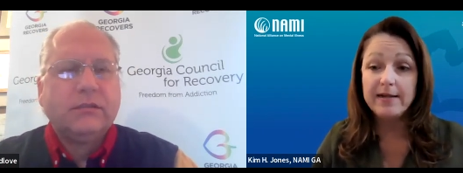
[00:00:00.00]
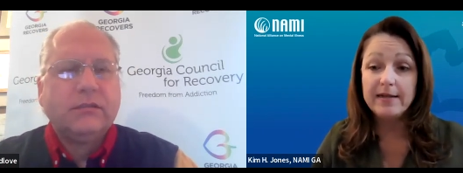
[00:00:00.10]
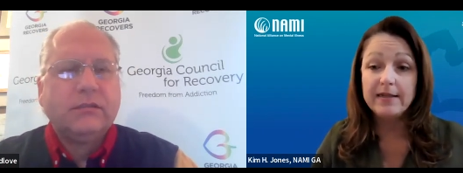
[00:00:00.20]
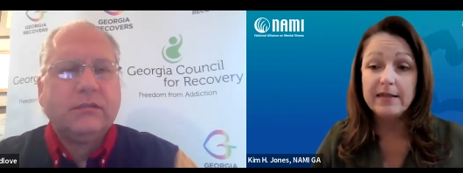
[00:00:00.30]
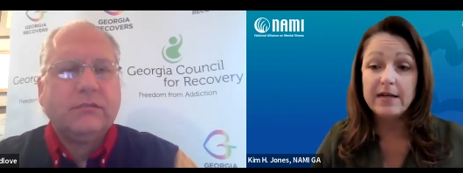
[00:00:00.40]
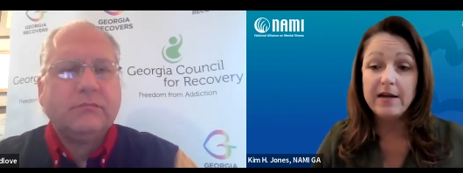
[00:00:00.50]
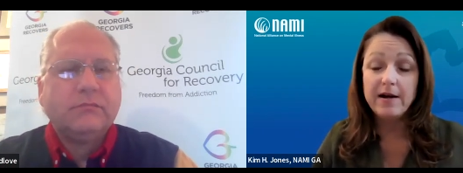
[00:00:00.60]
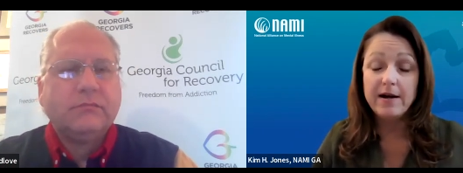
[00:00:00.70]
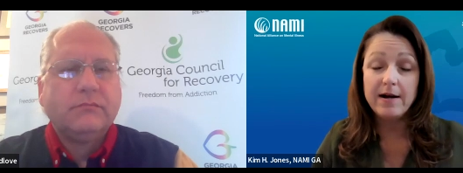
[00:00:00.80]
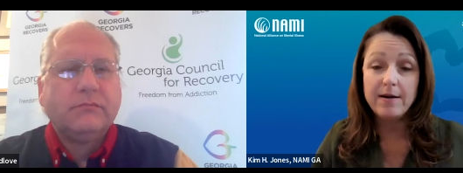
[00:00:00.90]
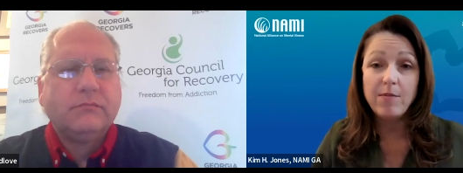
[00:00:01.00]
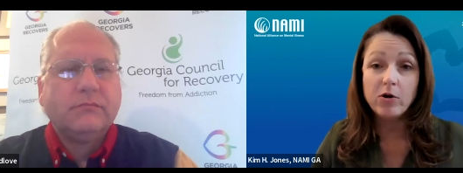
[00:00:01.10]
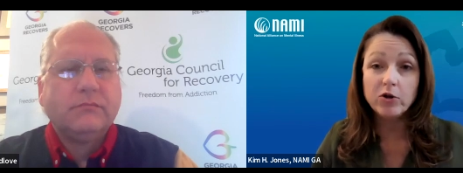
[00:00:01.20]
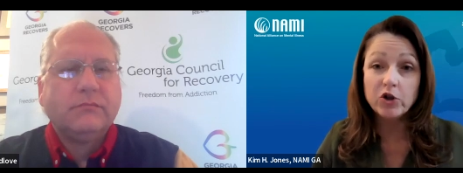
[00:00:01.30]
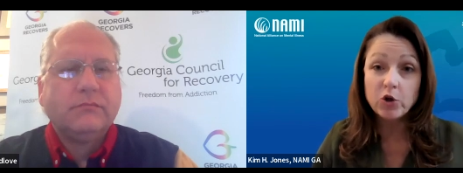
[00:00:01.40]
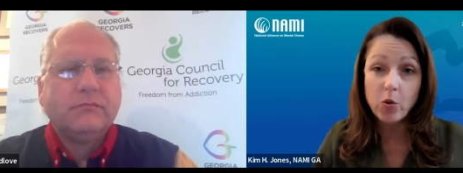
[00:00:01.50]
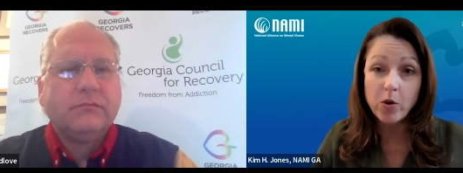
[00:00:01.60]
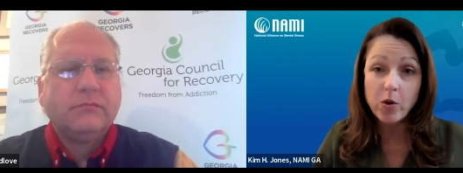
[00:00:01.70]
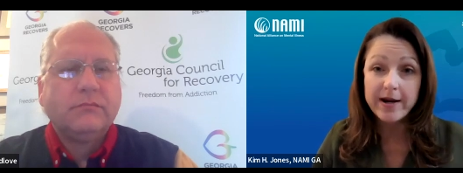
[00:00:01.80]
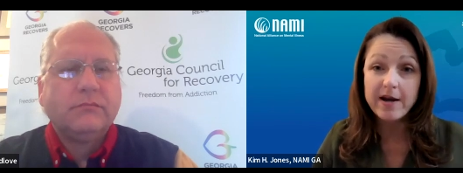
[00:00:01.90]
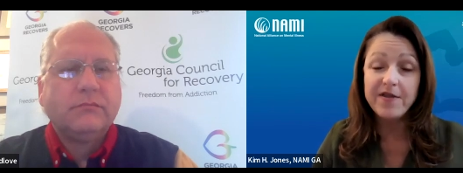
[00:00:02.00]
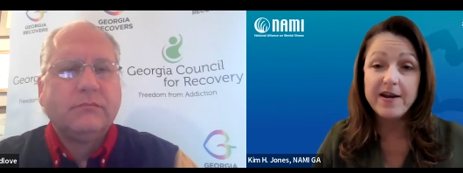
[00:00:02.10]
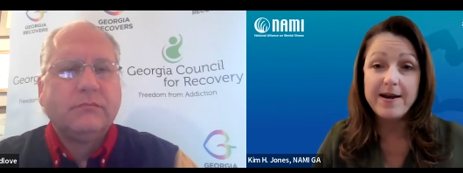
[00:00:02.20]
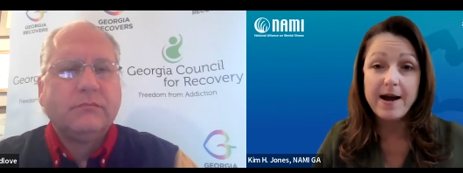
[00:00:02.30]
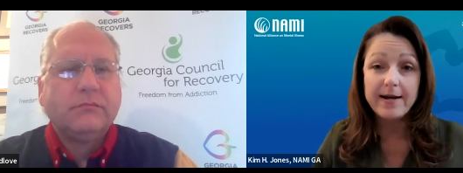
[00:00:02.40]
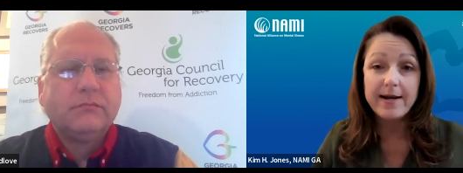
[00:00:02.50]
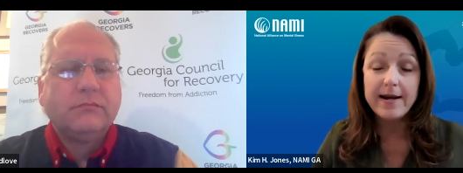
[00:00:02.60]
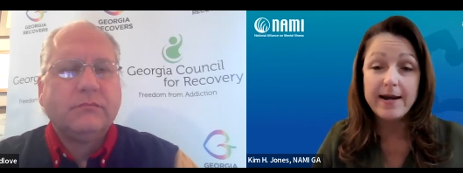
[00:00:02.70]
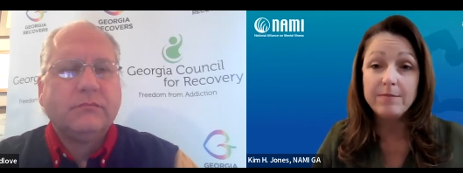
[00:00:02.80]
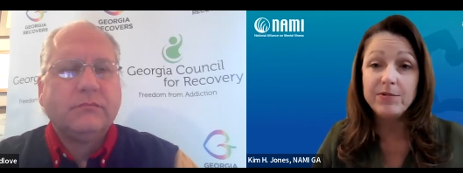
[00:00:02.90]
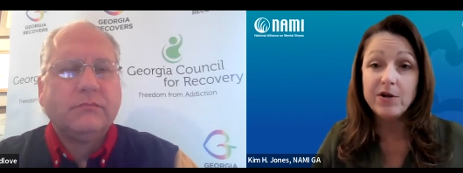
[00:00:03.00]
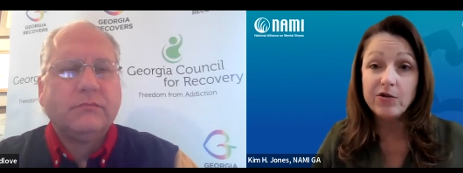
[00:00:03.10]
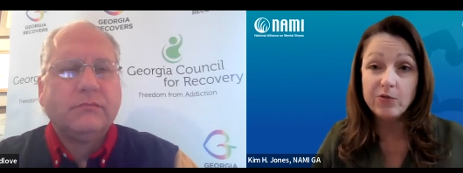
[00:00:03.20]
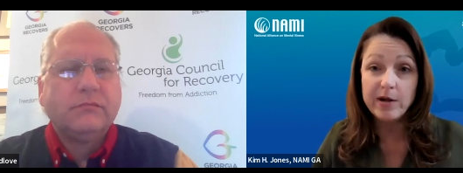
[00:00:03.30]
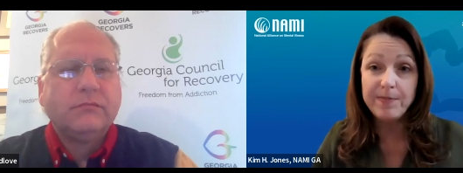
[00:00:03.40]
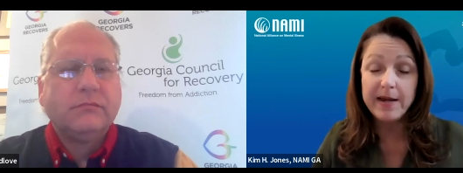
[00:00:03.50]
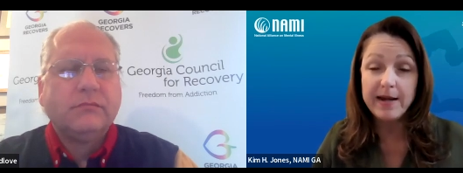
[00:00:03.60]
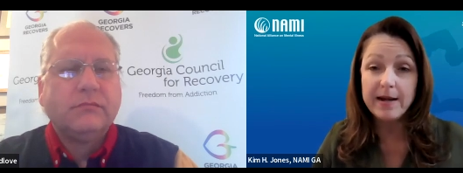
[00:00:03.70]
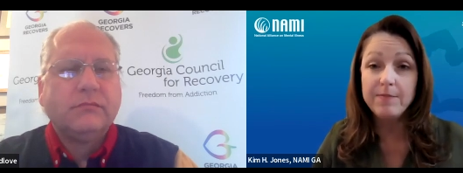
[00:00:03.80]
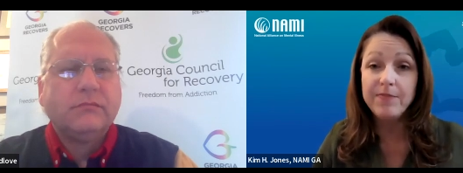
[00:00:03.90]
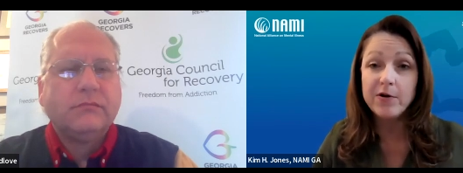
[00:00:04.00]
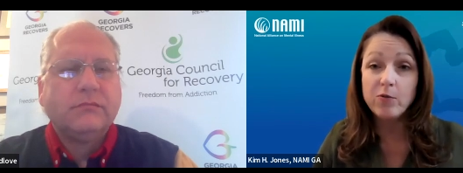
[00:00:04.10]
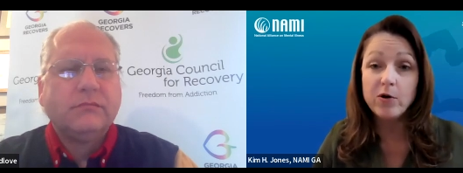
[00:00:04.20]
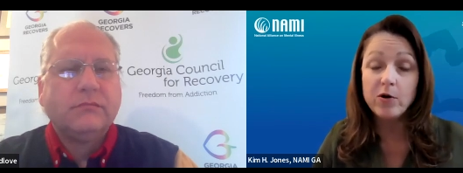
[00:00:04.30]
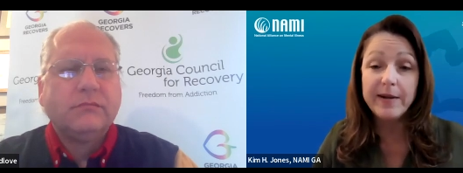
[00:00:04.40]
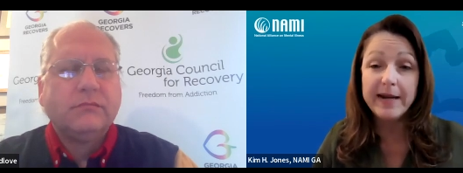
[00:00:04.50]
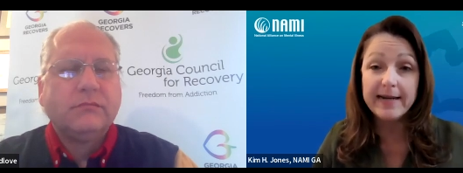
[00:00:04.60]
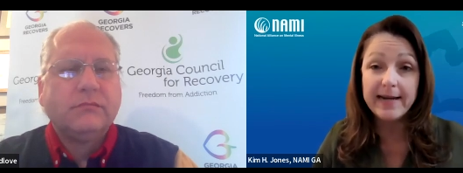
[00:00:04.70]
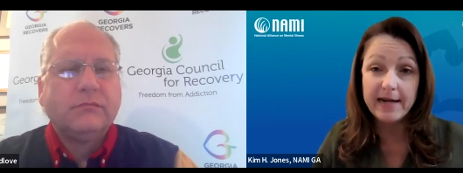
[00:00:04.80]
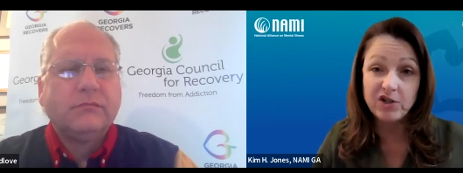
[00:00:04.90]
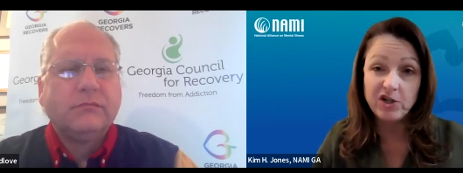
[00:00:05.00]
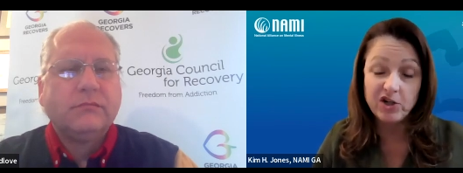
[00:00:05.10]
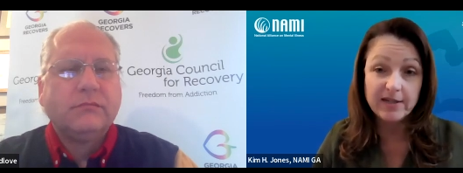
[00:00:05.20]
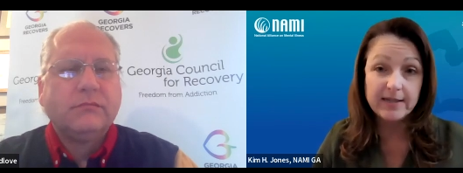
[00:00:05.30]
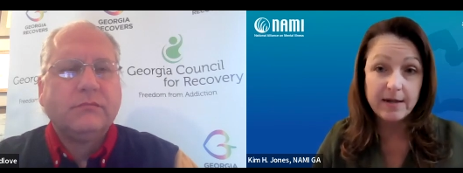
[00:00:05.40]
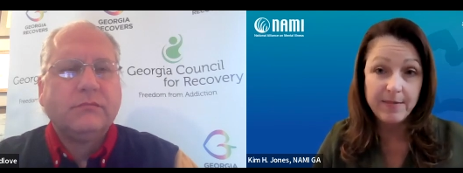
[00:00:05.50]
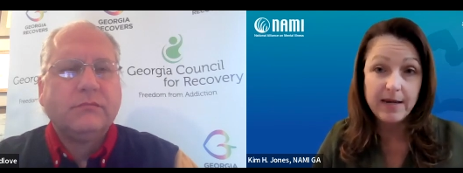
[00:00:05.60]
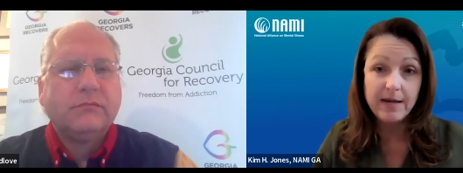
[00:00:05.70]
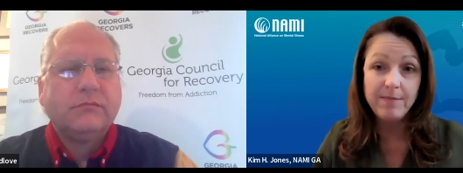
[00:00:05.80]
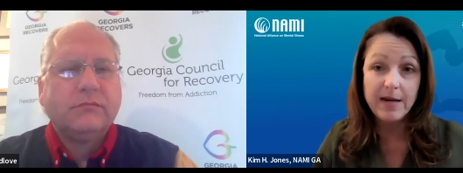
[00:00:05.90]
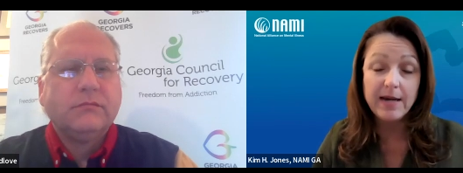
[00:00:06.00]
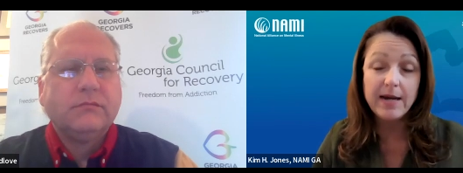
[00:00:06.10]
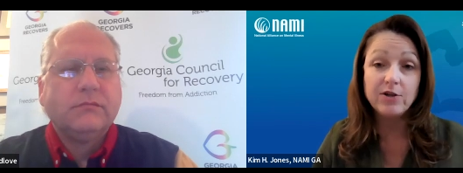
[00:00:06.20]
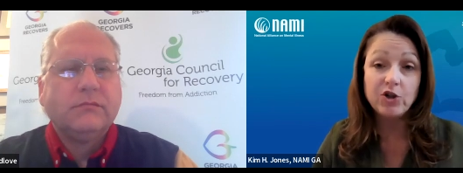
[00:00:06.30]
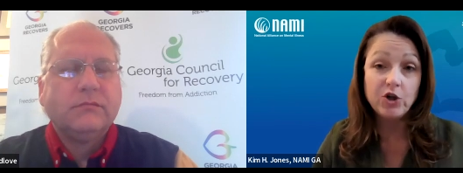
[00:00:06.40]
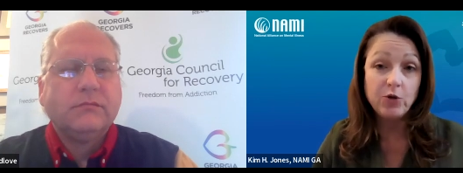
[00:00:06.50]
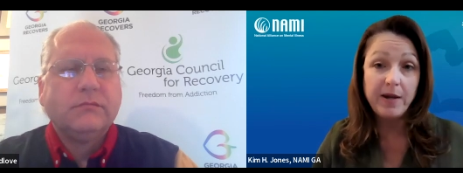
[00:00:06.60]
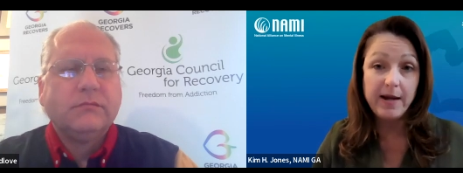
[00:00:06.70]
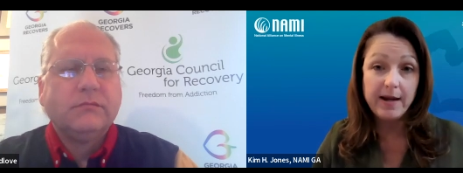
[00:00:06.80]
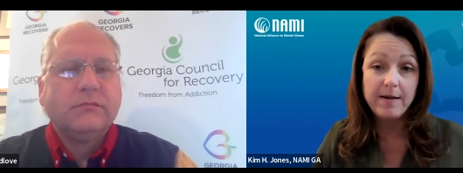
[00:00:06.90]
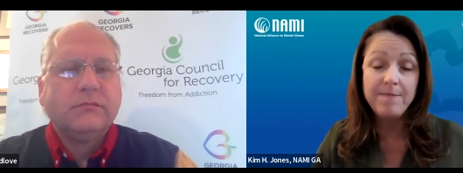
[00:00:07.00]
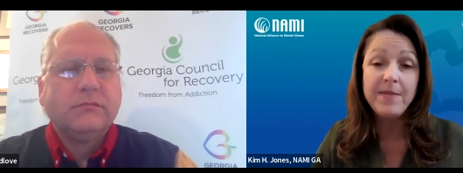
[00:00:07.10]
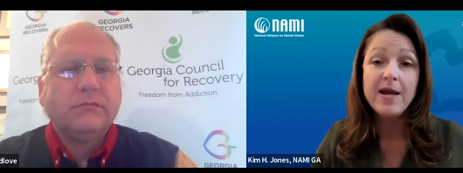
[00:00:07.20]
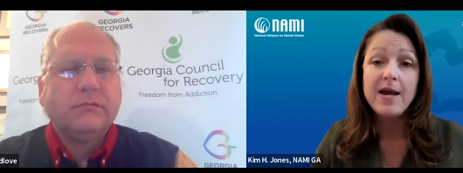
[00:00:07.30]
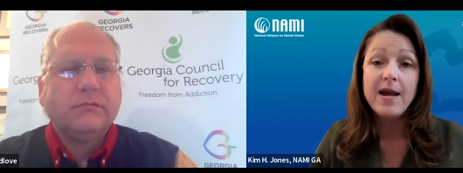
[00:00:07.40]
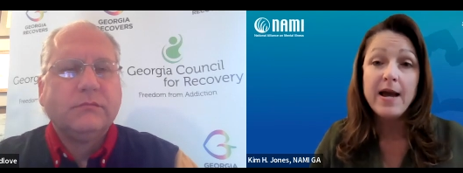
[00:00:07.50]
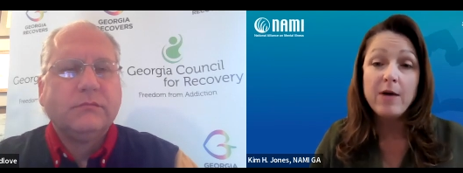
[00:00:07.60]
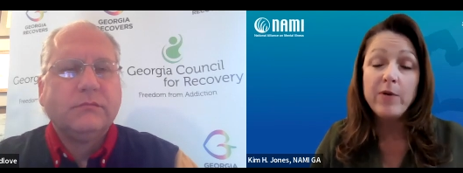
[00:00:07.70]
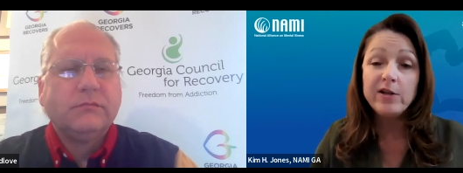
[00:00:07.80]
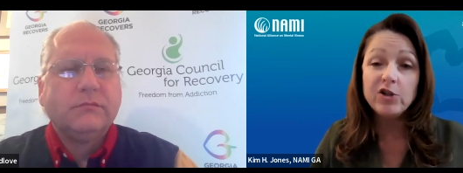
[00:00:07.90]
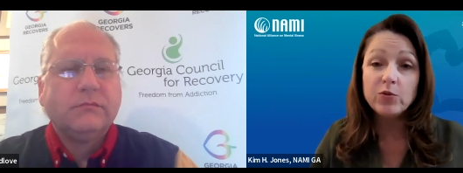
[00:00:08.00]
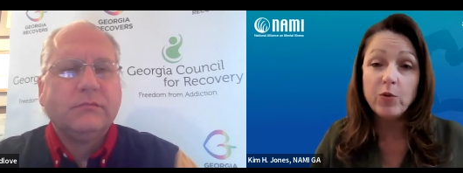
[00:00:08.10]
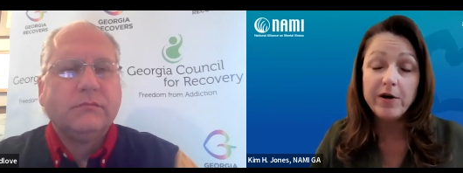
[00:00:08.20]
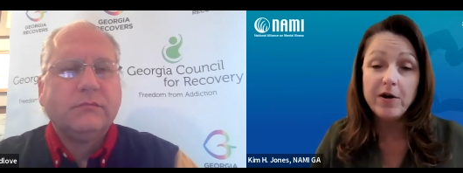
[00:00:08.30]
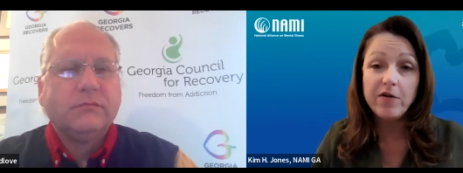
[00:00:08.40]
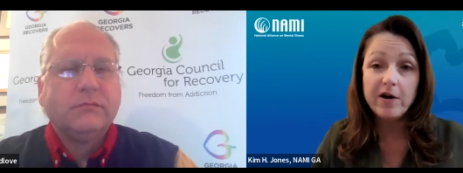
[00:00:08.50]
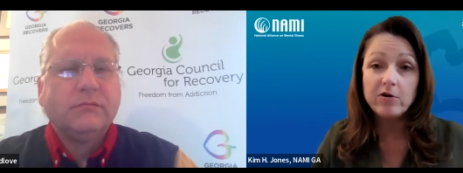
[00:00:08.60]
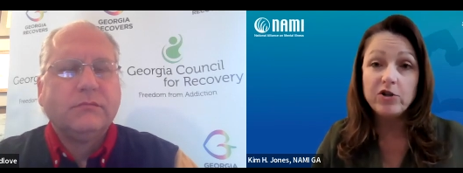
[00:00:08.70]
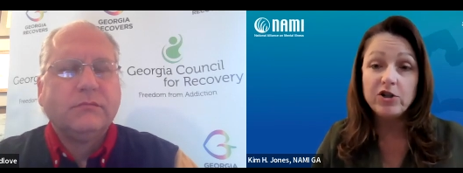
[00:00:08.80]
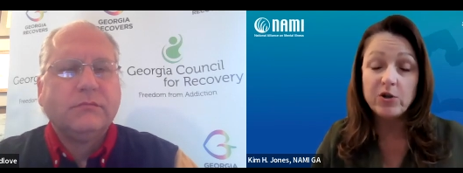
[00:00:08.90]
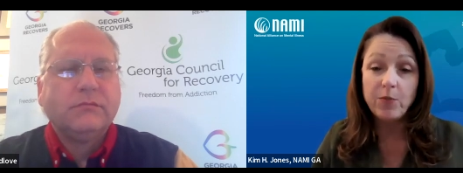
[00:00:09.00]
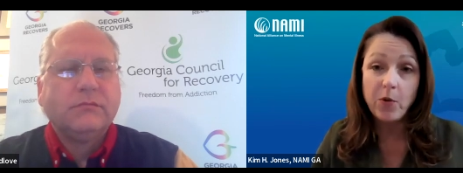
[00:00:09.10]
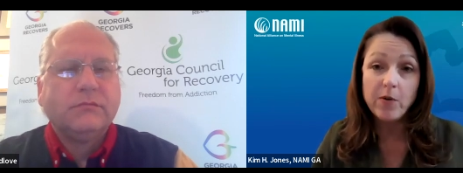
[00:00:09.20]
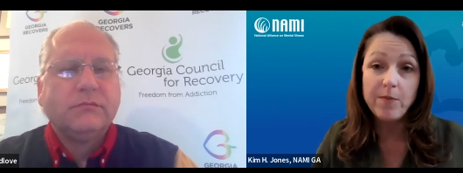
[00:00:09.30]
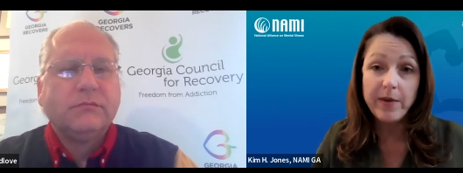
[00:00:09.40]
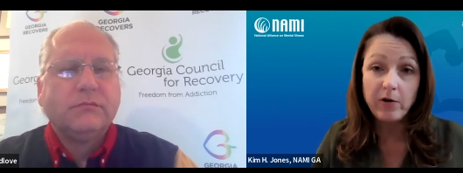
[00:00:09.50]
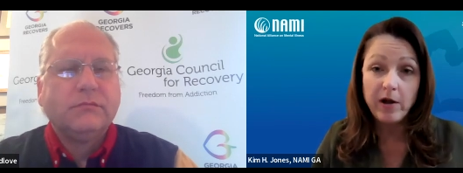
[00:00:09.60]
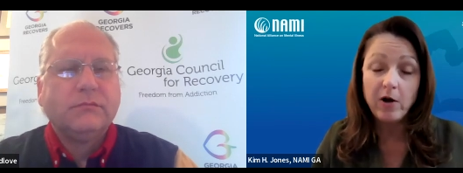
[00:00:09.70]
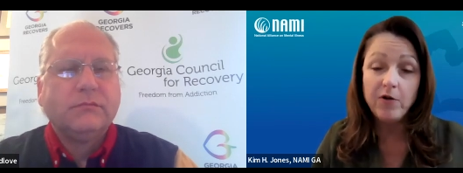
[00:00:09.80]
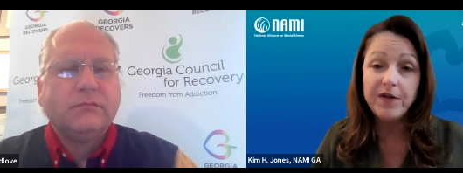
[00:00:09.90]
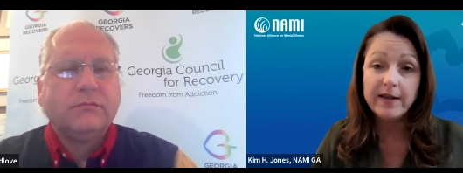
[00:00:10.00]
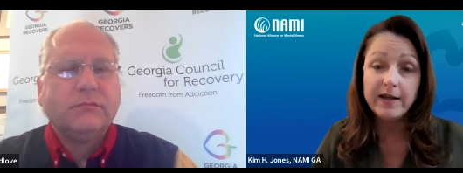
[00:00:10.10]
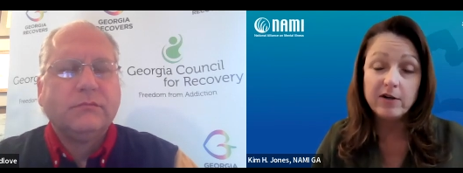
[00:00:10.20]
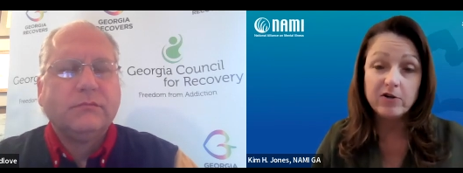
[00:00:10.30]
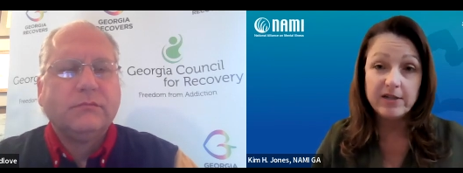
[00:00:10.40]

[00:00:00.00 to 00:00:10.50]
Speaker 1: is uh, March 20th at 9 a.m. to 3 p.m. There will be an HHS committee meeting at 2 p.m. And we just want you there to support mental health and let our